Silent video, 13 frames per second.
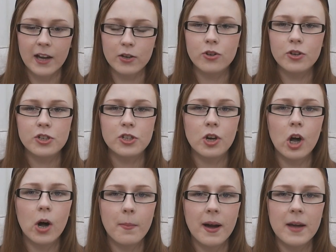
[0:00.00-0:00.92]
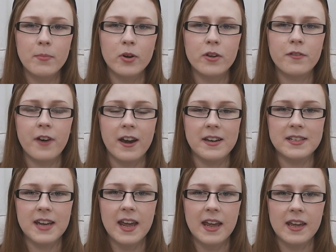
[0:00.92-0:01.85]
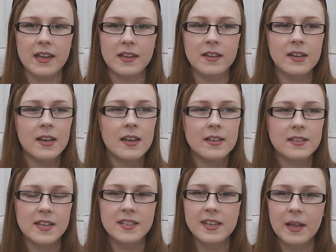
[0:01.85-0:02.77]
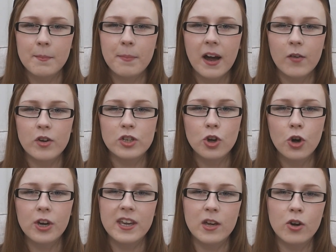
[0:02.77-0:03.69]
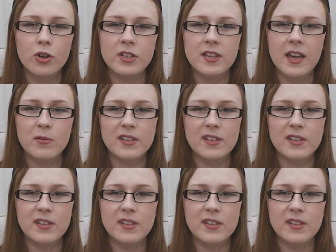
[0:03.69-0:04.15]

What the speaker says: I also got my boyfriend a Disneyland Paris cookie cutter.